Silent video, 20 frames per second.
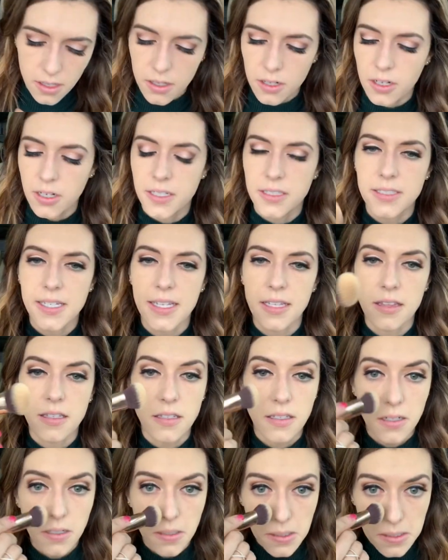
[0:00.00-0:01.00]
you're gonna take the
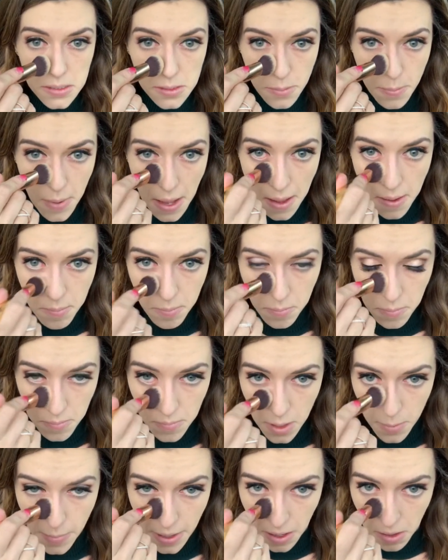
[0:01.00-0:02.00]
littlest
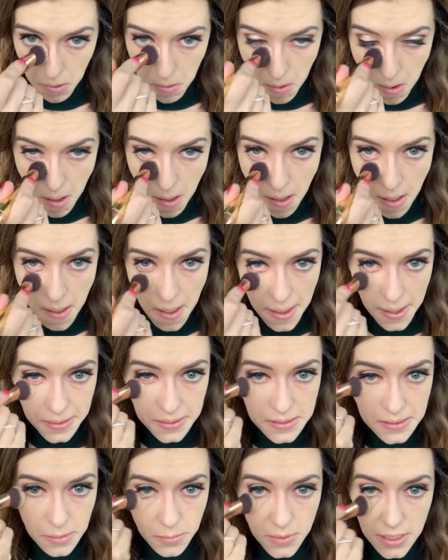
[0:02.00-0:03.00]
amount,
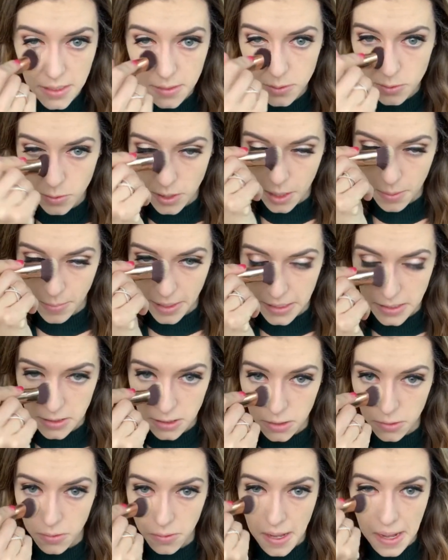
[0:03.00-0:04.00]
and sometimes what I might
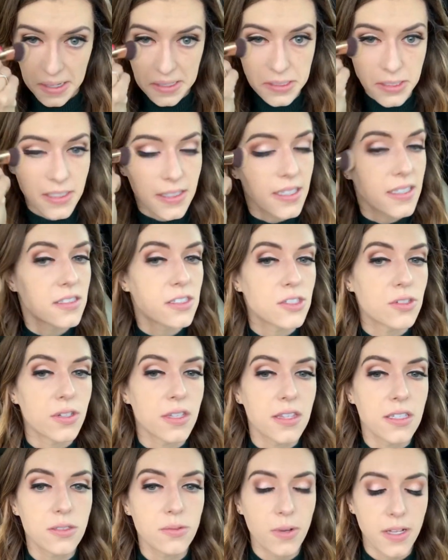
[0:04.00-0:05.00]
do, actually let's do
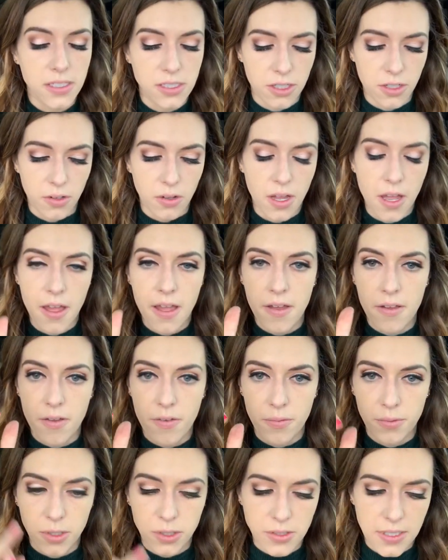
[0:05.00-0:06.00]
it this way too.
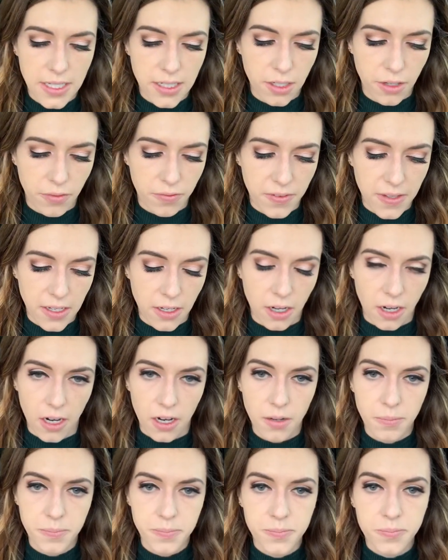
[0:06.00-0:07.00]
You take your
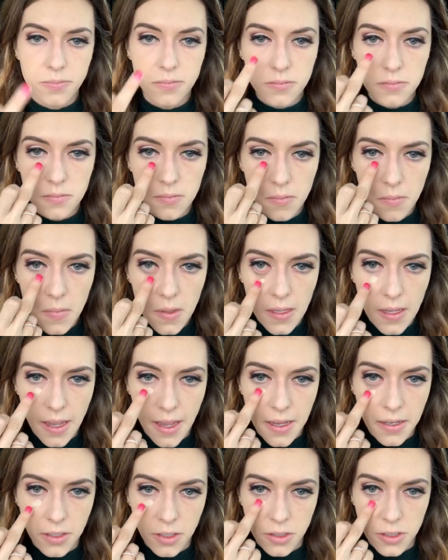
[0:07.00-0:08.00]
finger
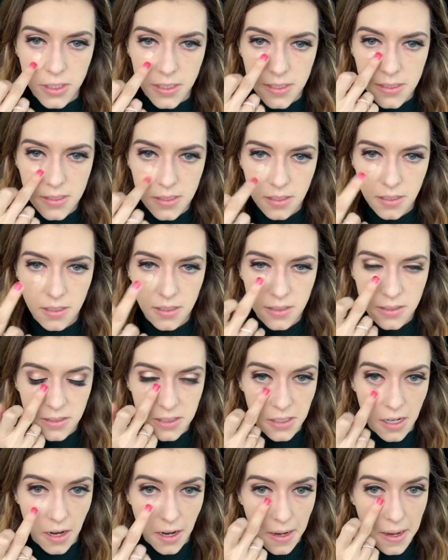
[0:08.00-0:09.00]
and you just,
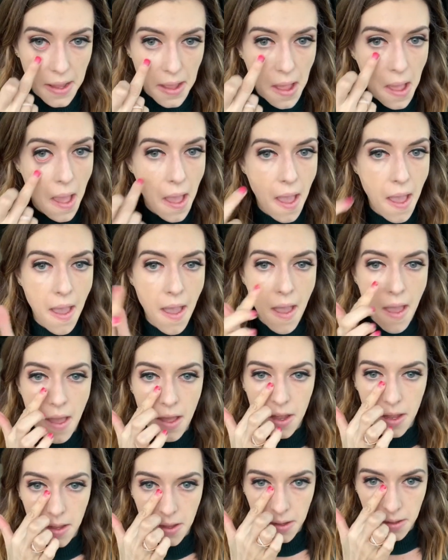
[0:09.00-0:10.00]
sorry,
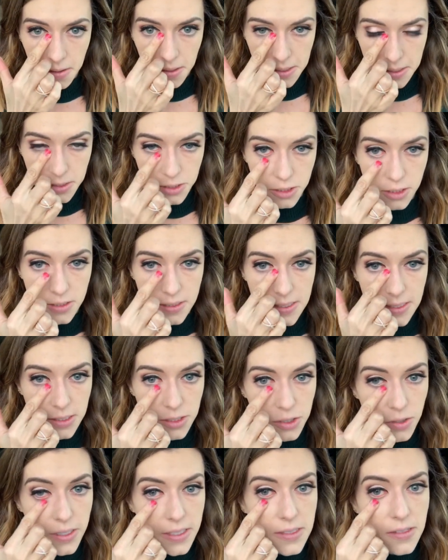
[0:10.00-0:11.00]
interesting
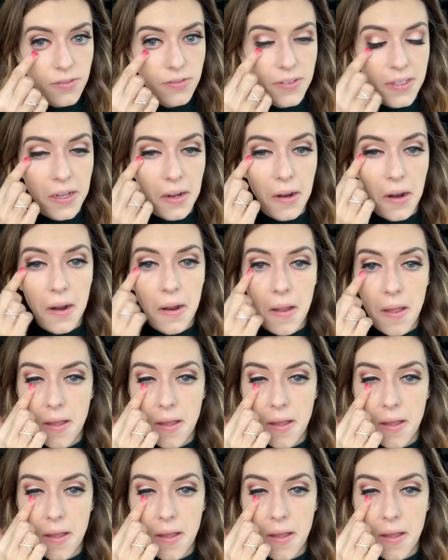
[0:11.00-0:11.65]
choice of finger.